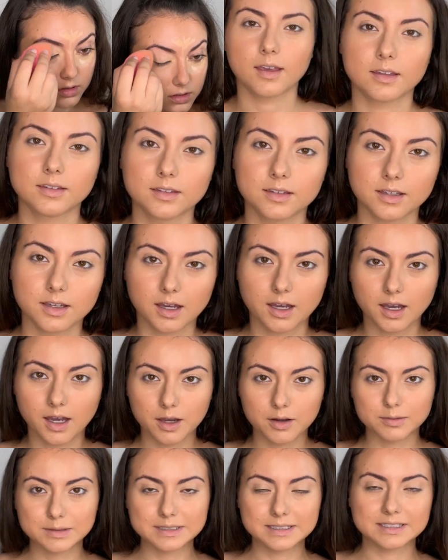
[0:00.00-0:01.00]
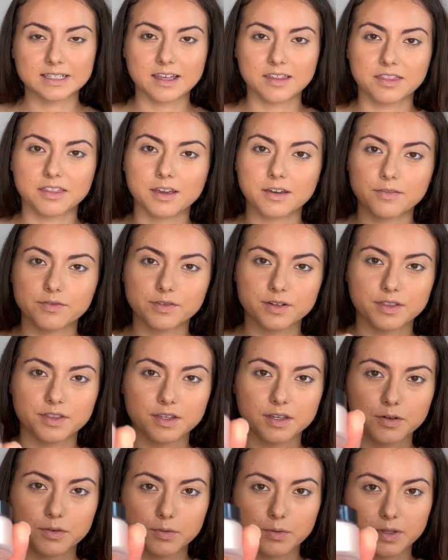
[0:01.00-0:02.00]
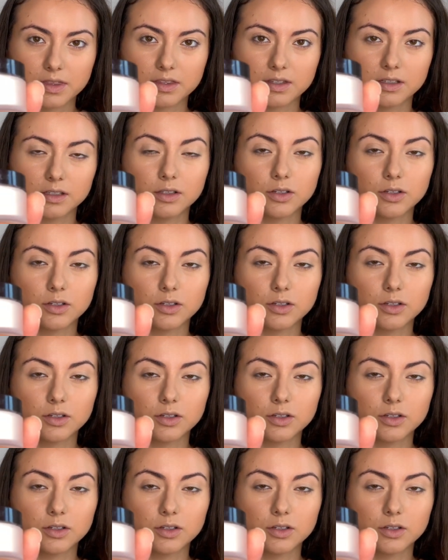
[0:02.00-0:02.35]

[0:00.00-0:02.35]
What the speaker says: And I will set everything with the